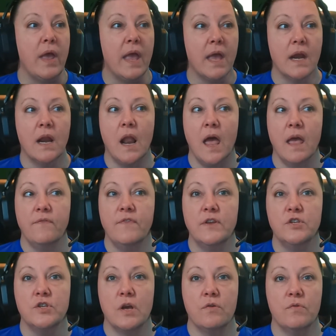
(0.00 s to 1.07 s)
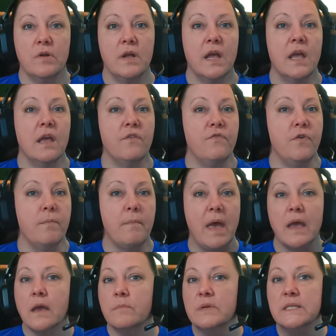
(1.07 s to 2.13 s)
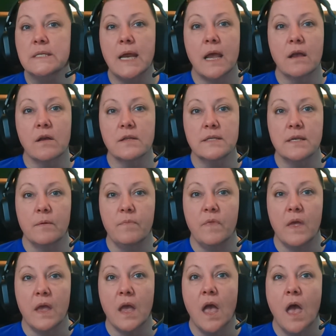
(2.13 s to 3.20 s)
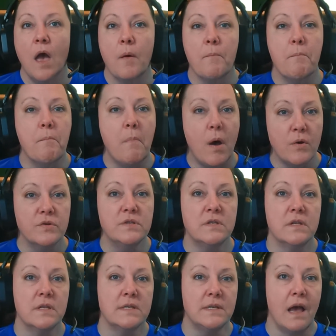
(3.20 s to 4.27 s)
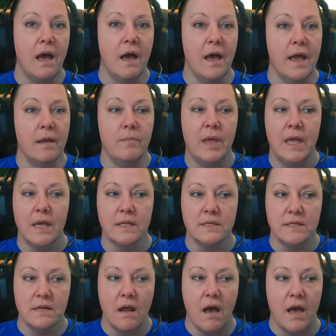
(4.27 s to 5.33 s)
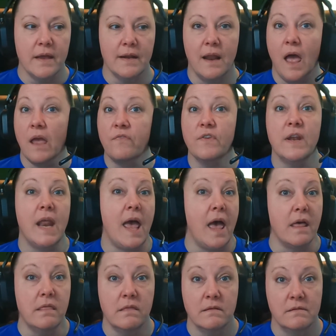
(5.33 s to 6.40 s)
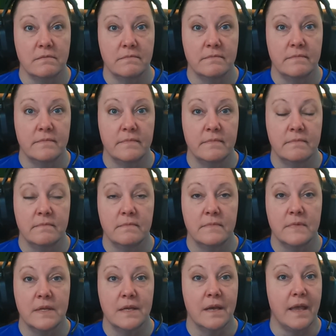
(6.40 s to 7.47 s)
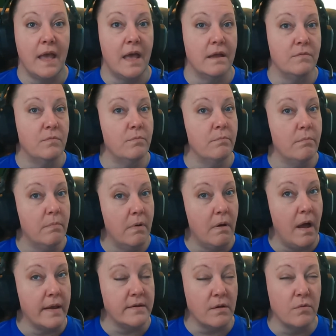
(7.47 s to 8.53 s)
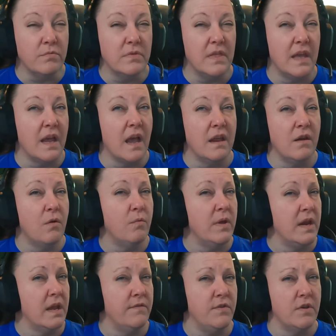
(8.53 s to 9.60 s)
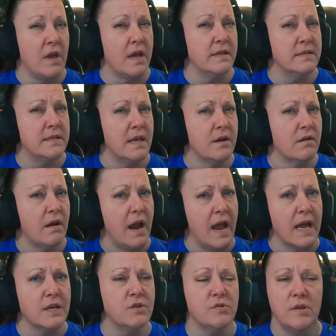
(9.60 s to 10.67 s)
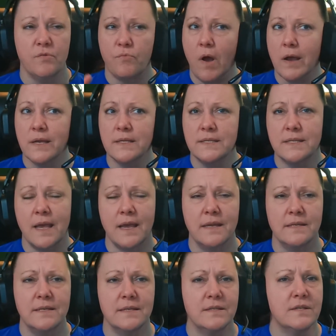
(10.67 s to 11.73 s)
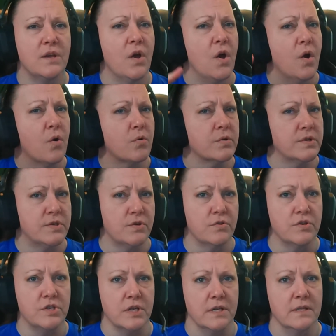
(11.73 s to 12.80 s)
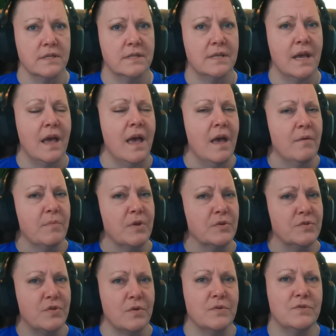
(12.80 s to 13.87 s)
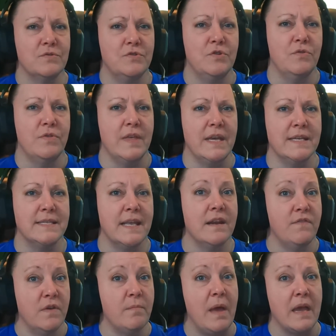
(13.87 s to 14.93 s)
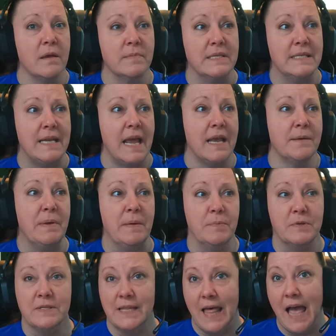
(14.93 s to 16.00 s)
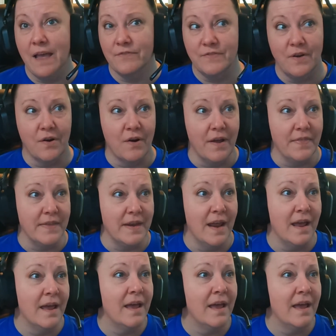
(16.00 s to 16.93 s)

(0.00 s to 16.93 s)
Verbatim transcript: In life in general, if you make a mistake on something, most of the time it's not life and death. Again, I don't think I know any of you guys that are actually rocket scientists or surgeons, because those are two things that if you make a mistake, people's lives are on the